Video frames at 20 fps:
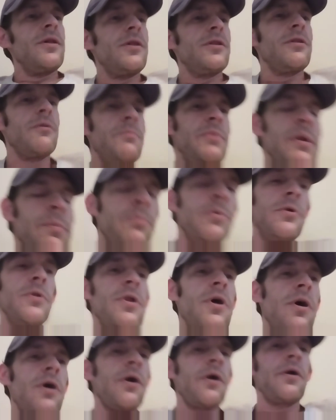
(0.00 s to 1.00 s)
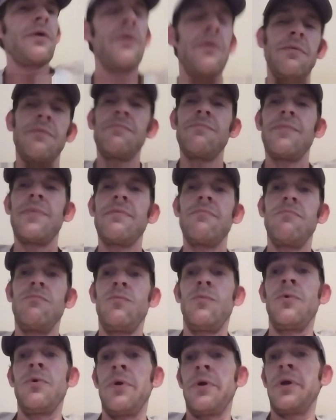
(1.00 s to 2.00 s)
Some people are
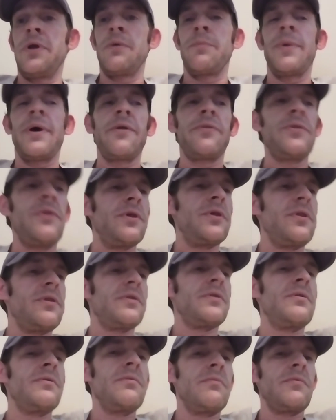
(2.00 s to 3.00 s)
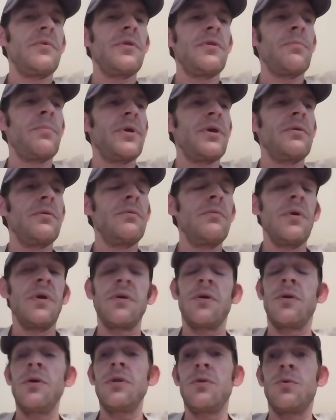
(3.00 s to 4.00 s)
worrying about this, and it's
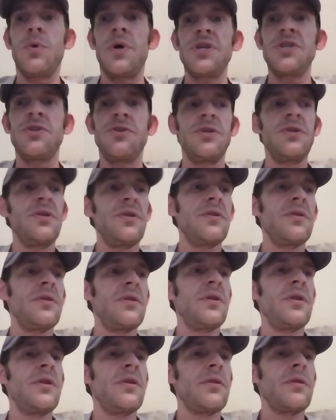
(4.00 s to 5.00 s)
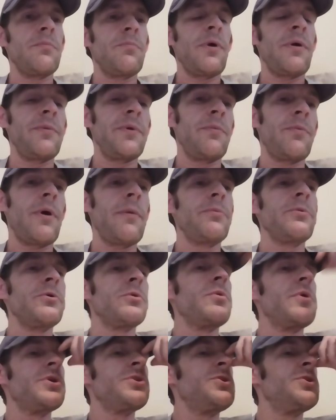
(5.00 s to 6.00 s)
a good question, and it's probably a popular
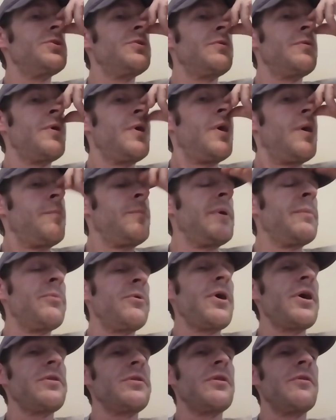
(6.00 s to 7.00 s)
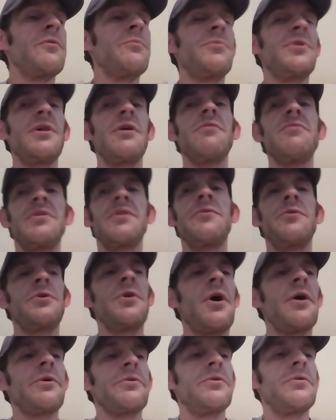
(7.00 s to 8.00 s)
question. People are asking themselves and their
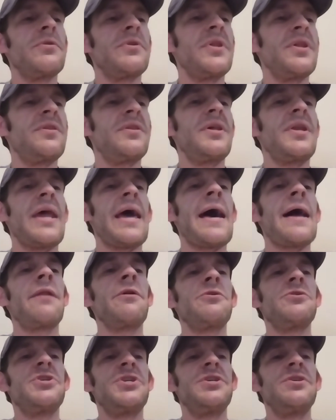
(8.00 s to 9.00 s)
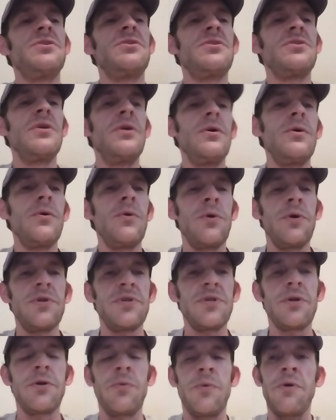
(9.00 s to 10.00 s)
doctors, is it allergies or
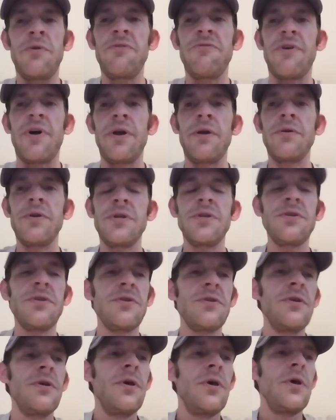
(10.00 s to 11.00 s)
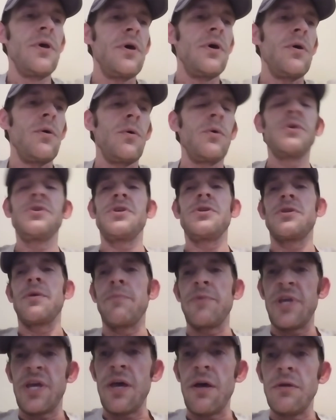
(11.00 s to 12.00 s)
is it coronavirus? or is it
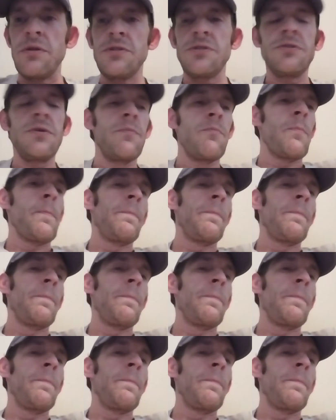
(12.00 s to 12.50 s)
something else?